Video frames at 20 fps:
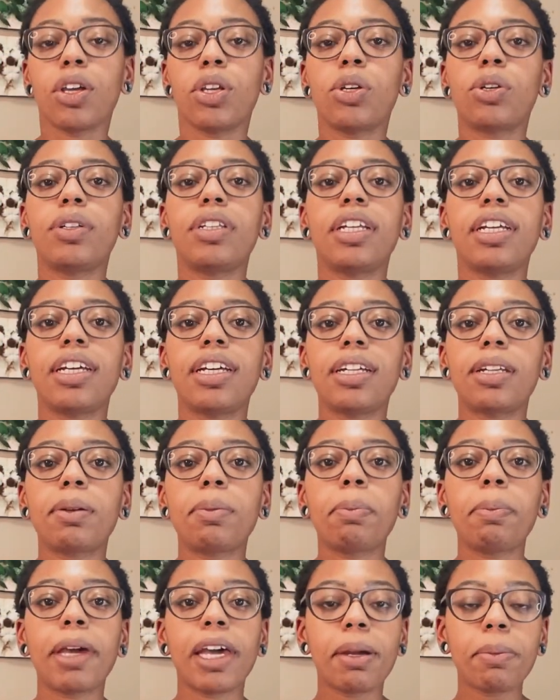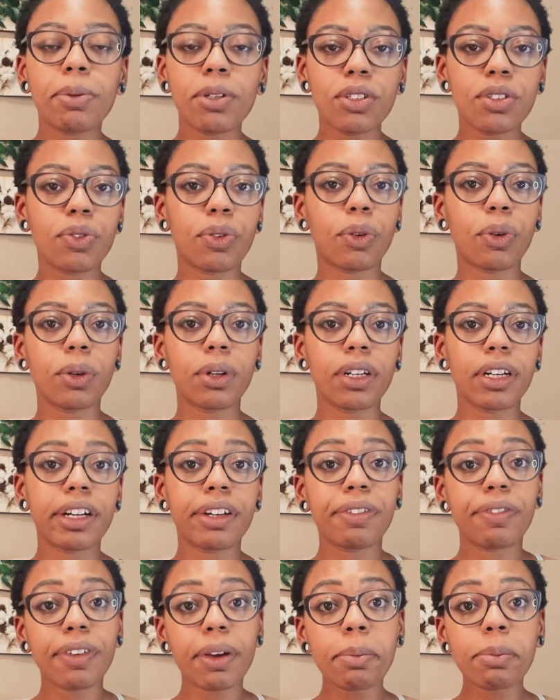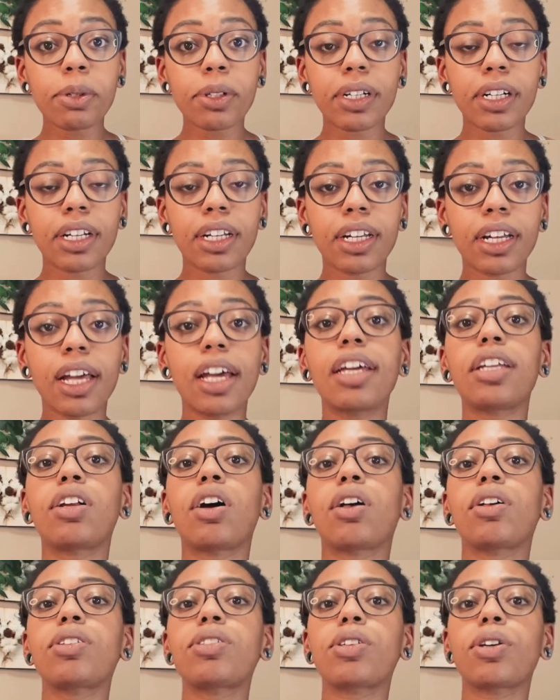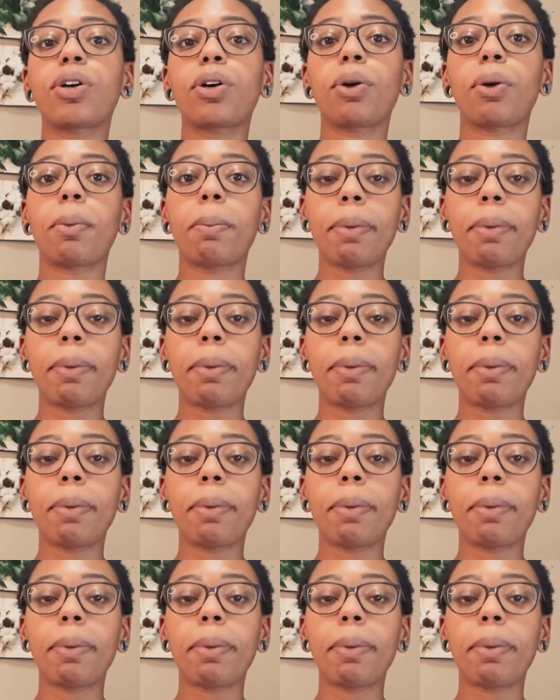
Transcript: You'll need papers for ephemera and also